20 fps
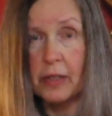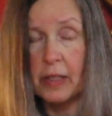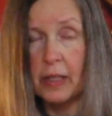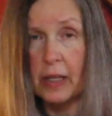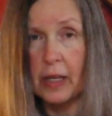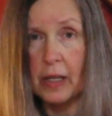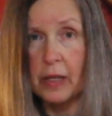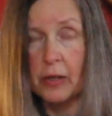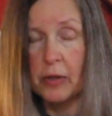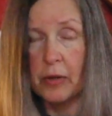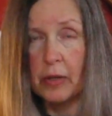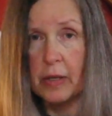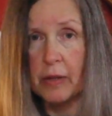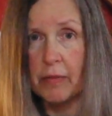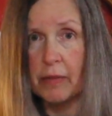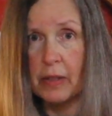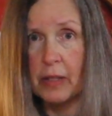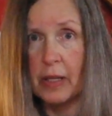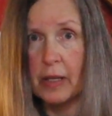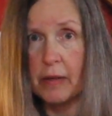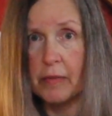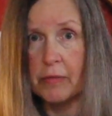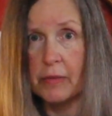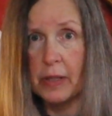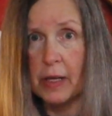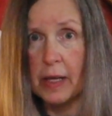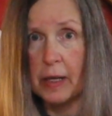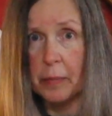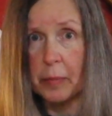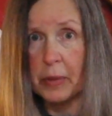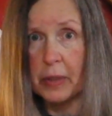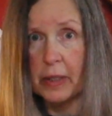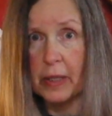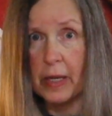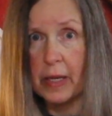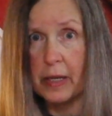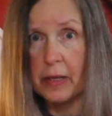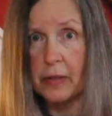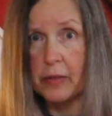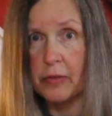like I don't have a lot of time
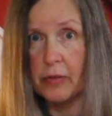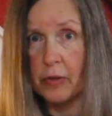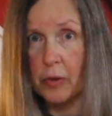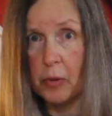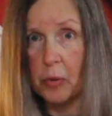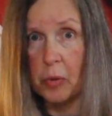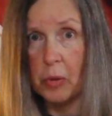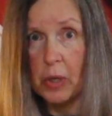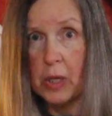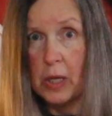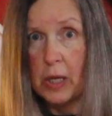today, so